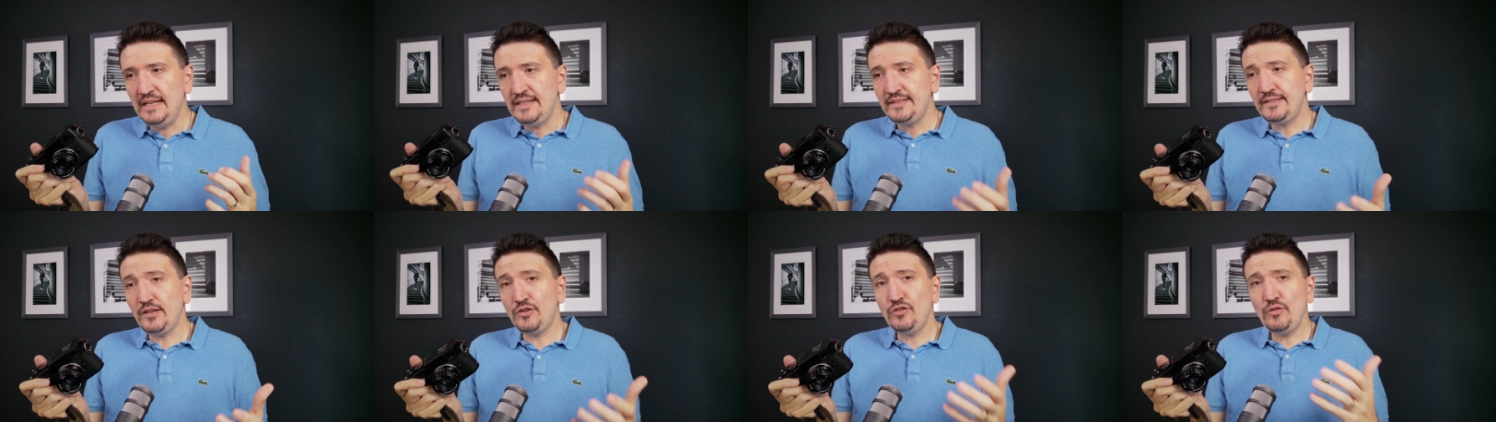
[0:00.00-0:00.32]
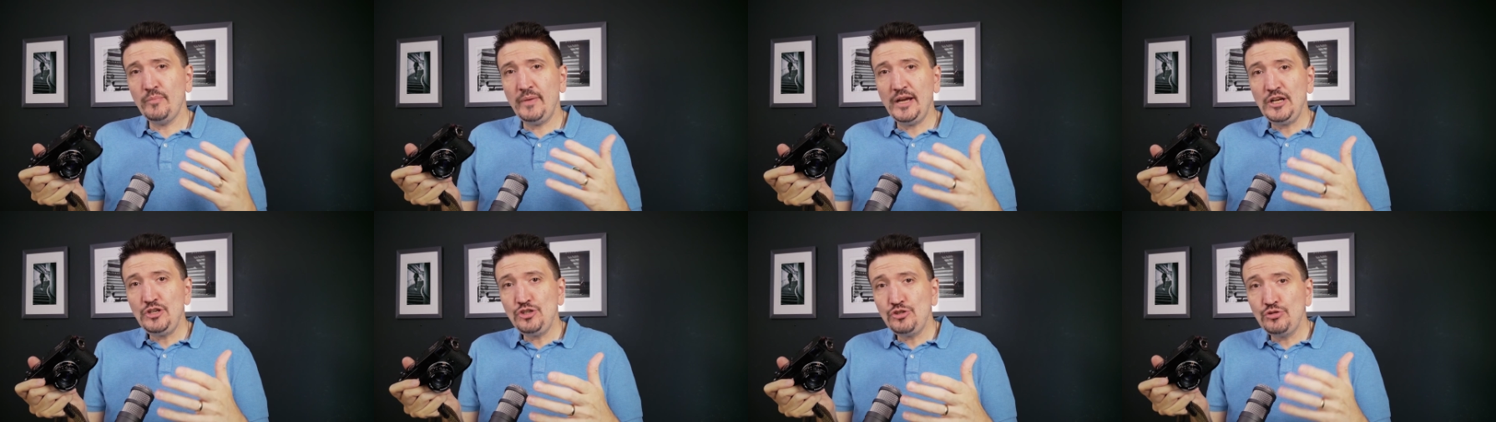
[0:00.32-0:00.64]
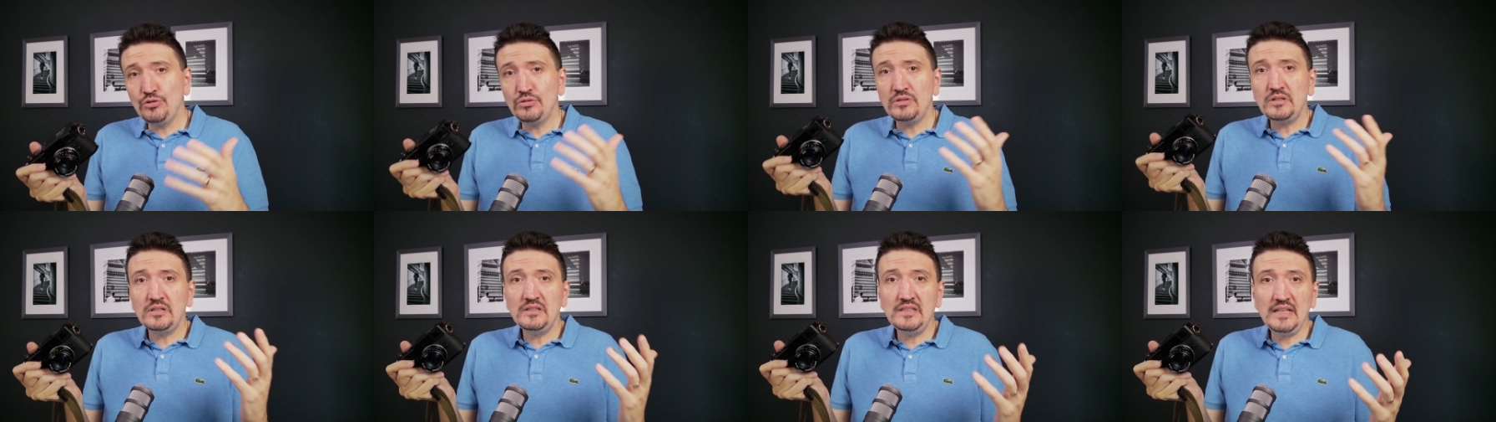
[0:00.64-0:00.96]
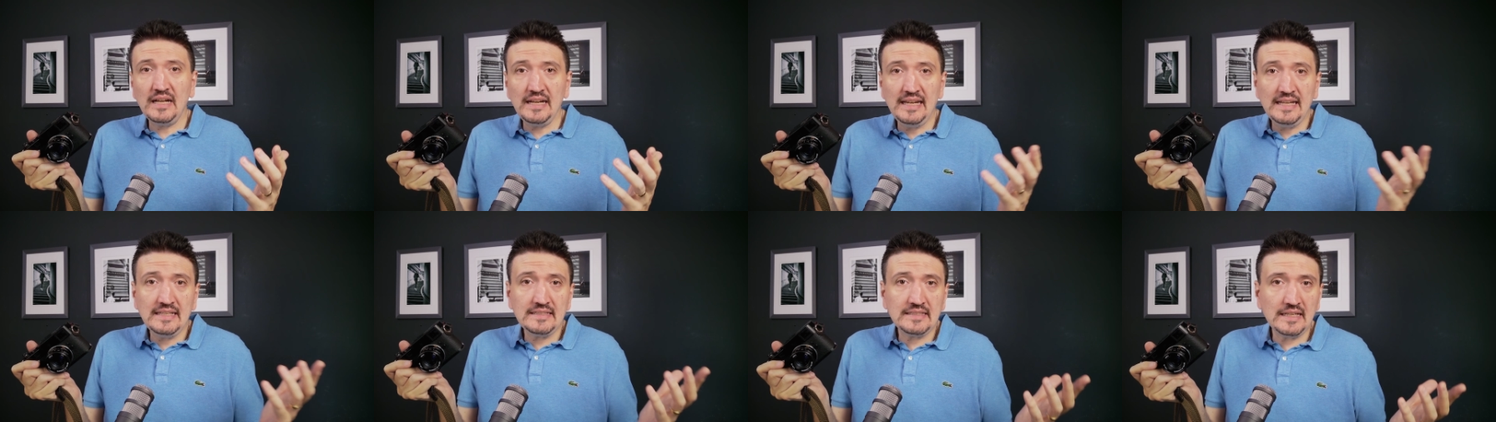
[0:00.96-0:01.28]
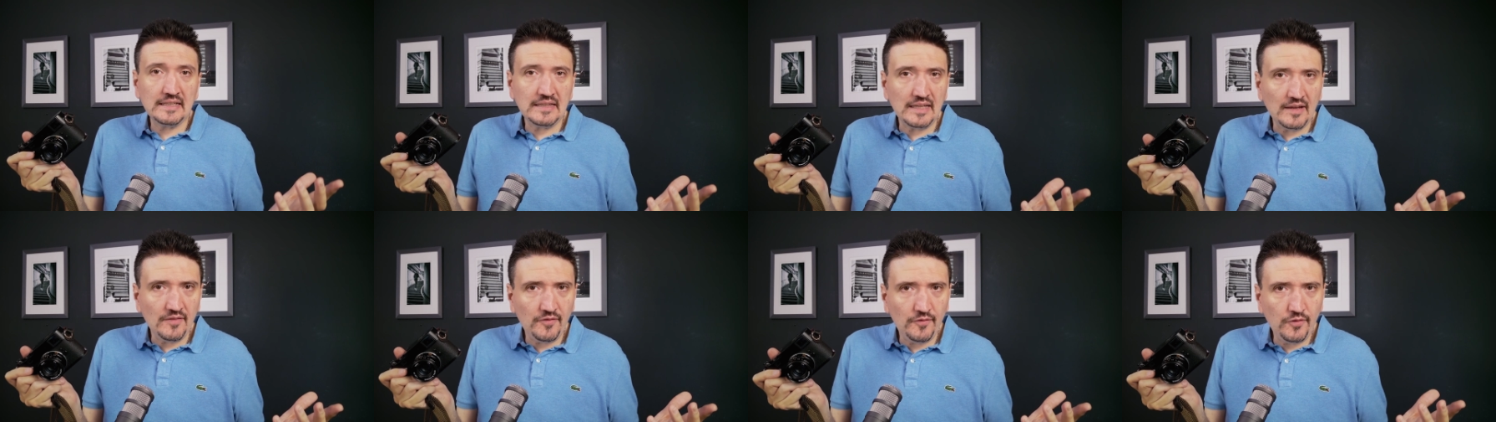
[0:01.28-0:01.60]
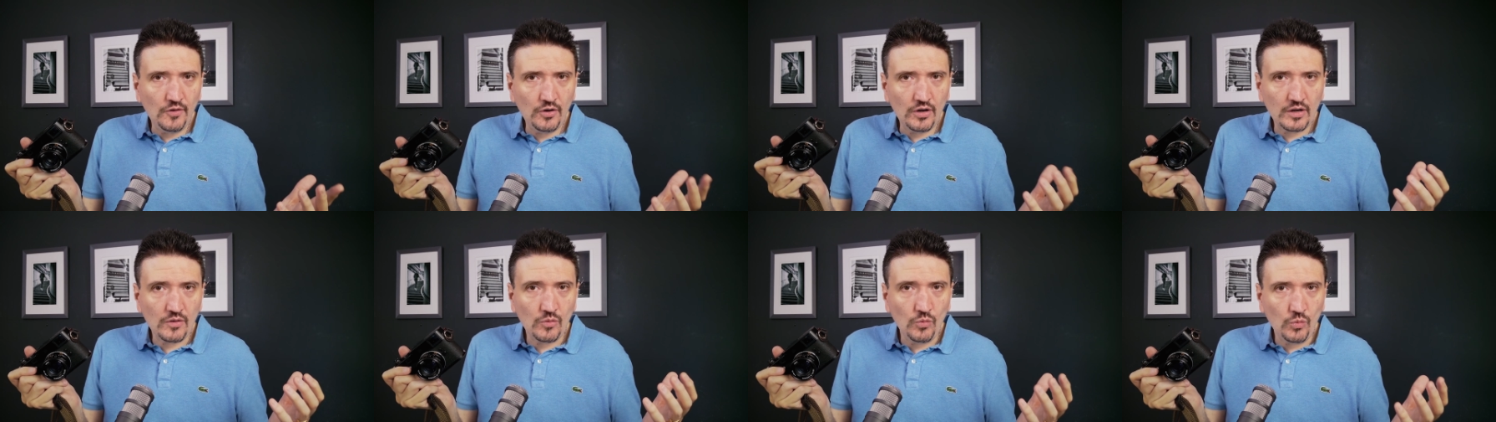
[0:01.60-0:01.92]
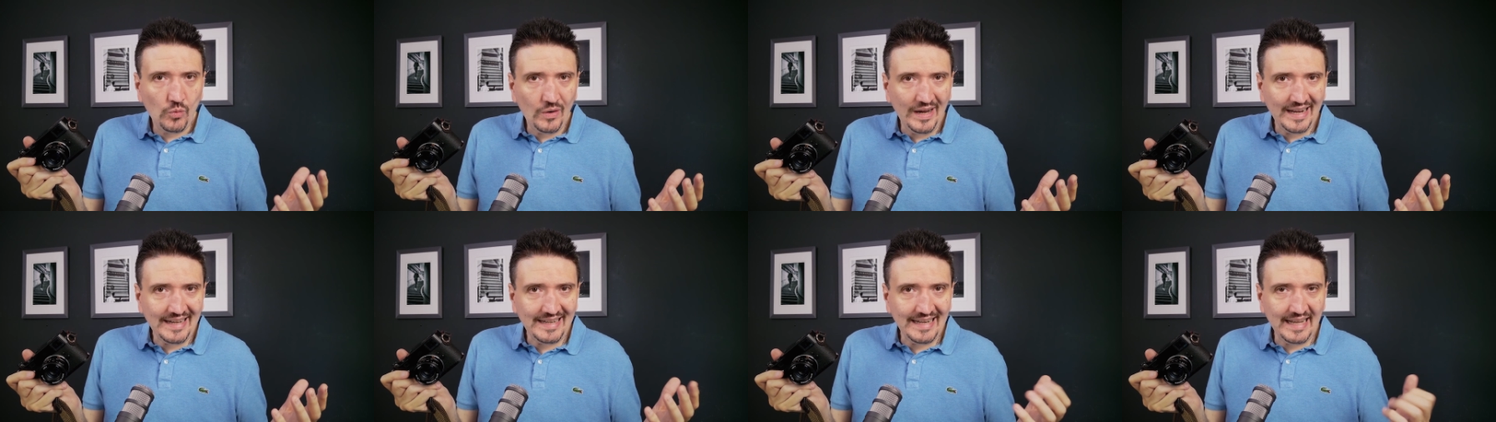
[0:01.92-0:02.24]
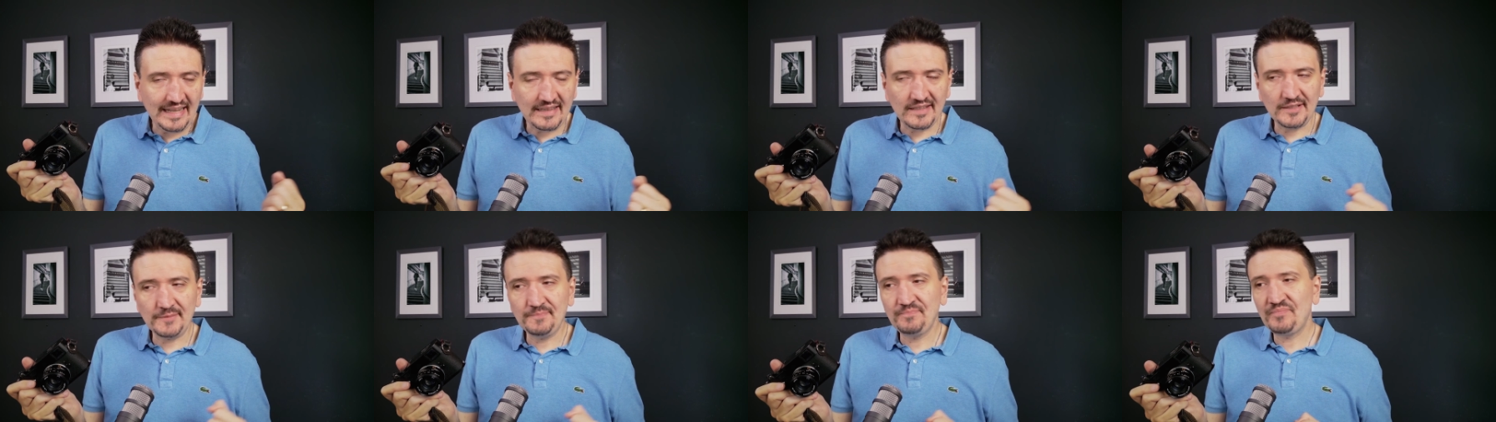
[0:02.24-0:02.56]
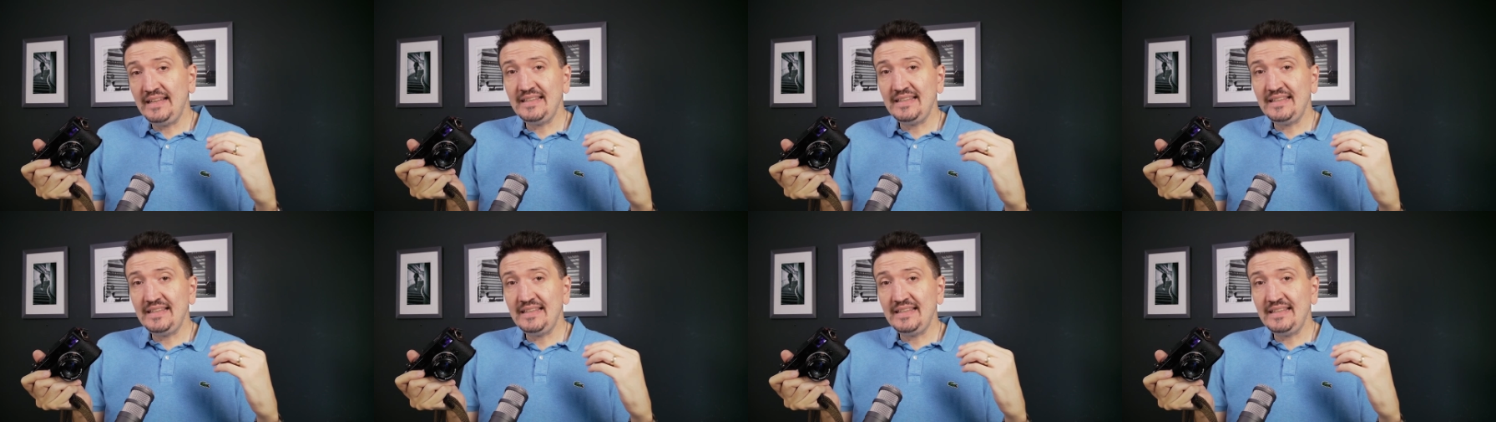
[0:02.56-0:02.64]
so you may shoot the lens at f4, why not?